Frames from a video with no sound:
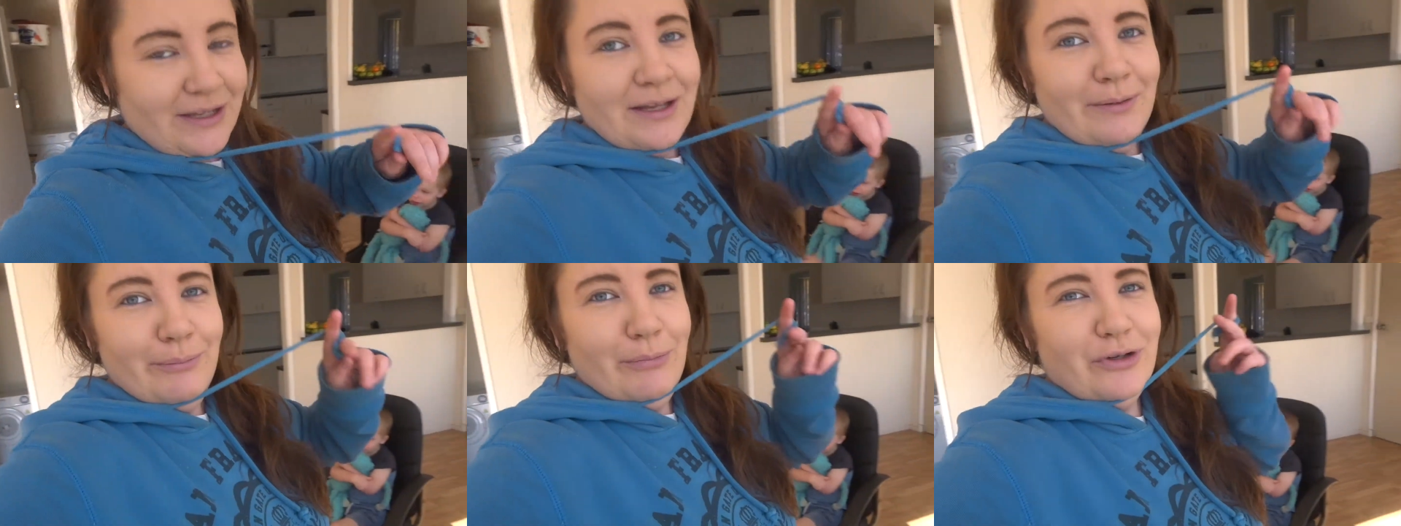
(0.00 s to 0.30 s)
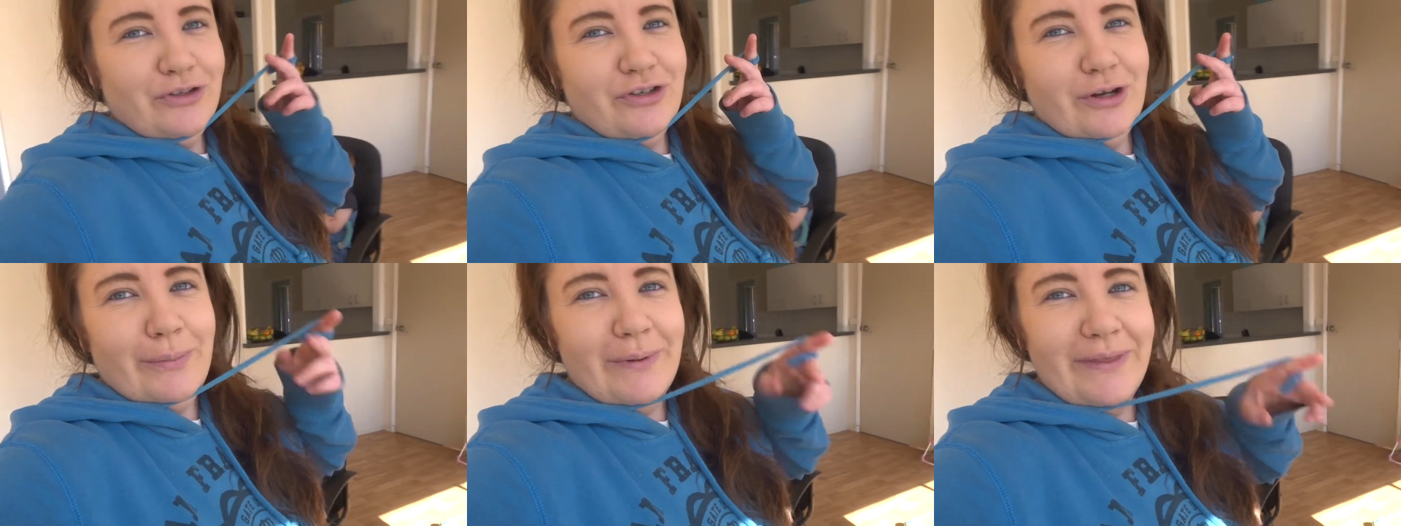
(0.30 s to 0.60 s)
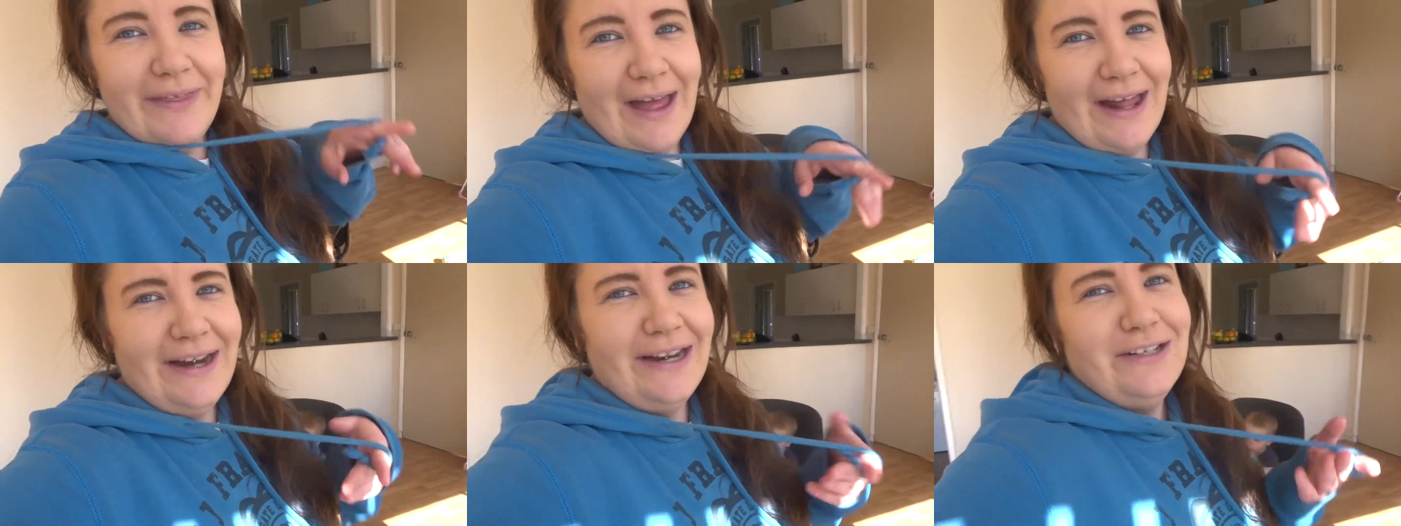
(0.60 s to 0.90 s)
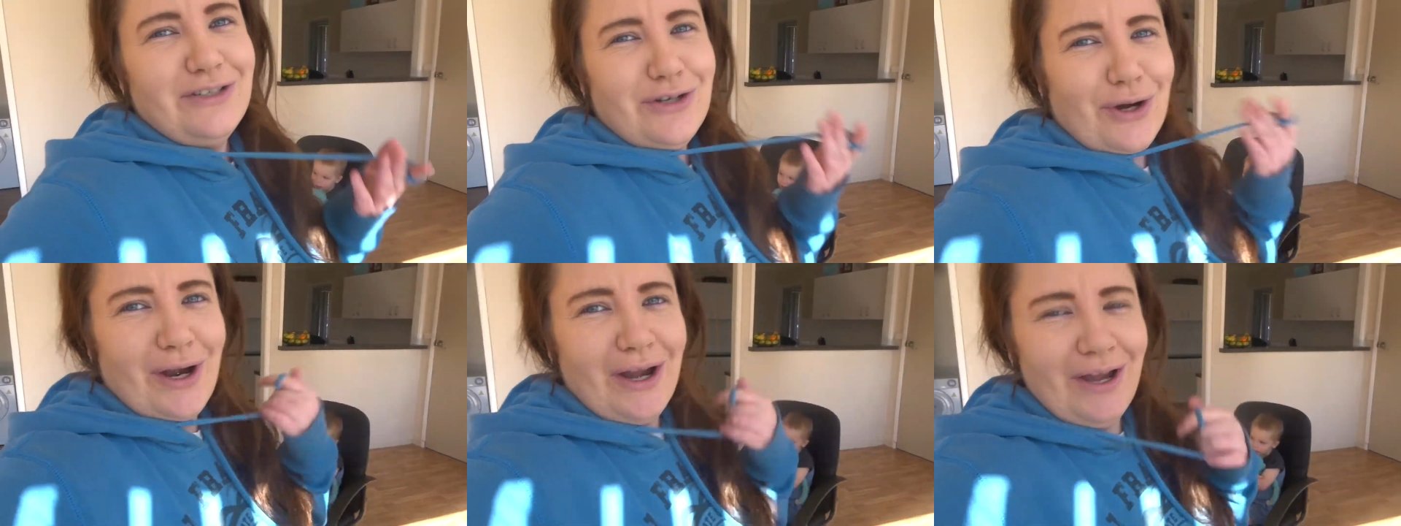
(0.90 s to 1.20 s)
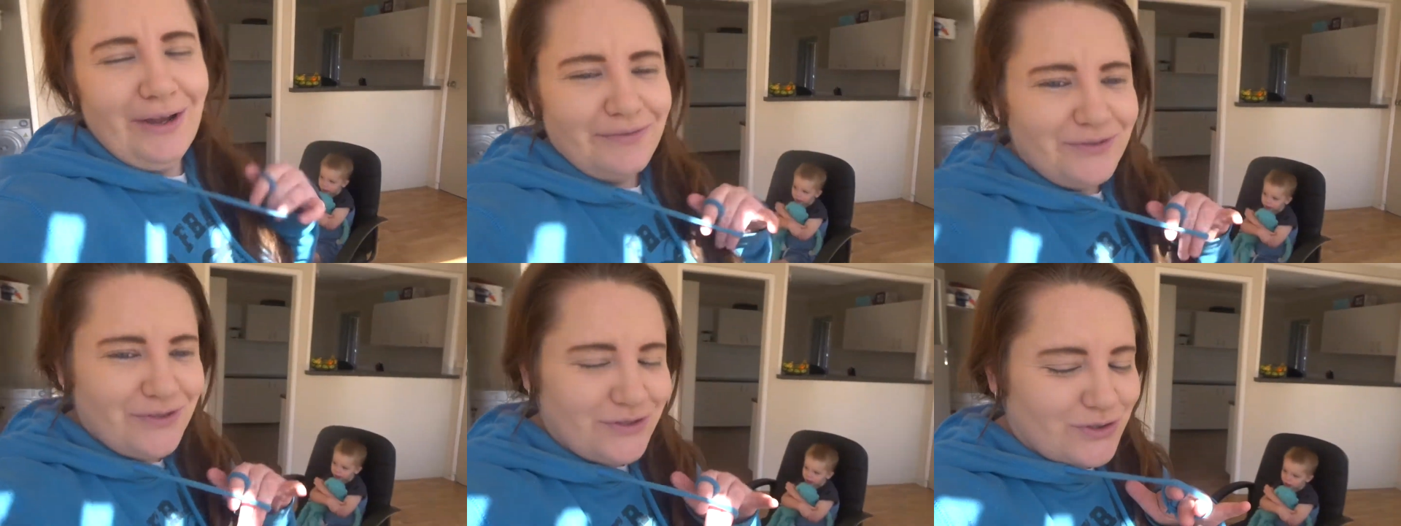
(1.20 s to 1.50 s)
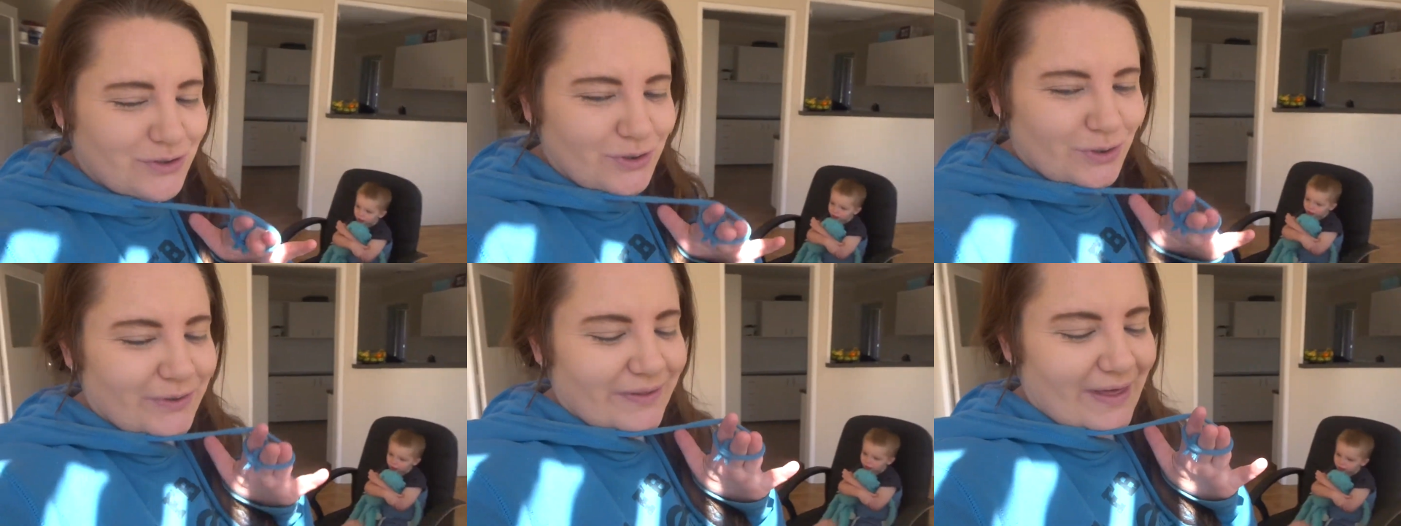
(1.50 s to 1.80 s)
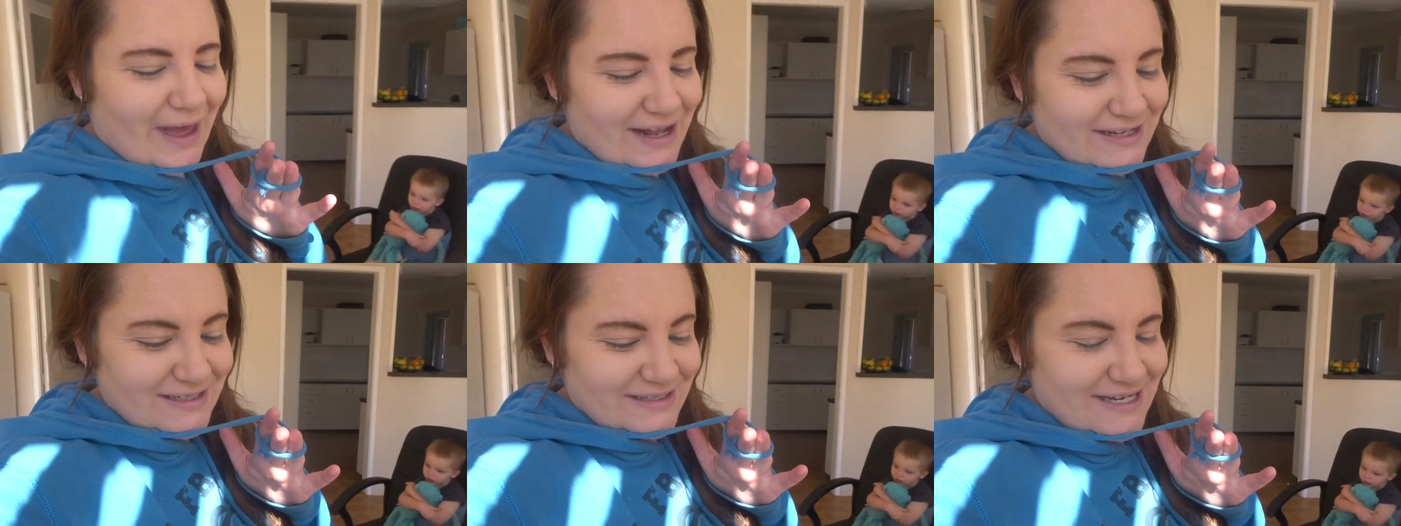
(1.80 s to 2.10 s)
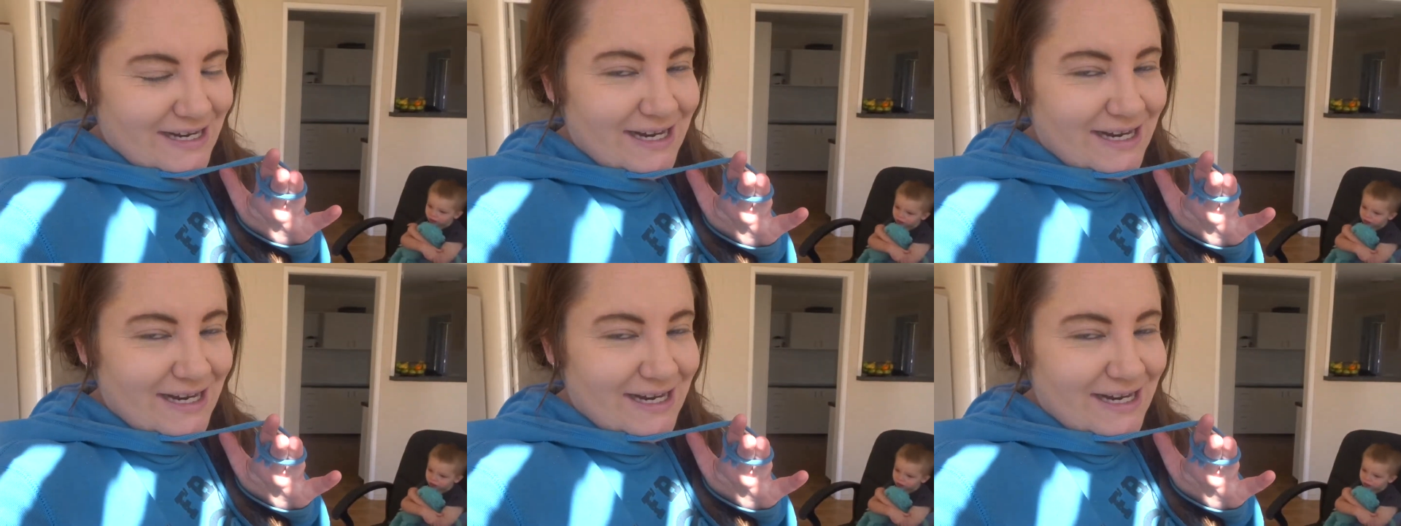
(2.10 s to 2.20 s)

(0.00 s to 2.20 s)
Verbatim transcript: I'm on top of that and don't have to do that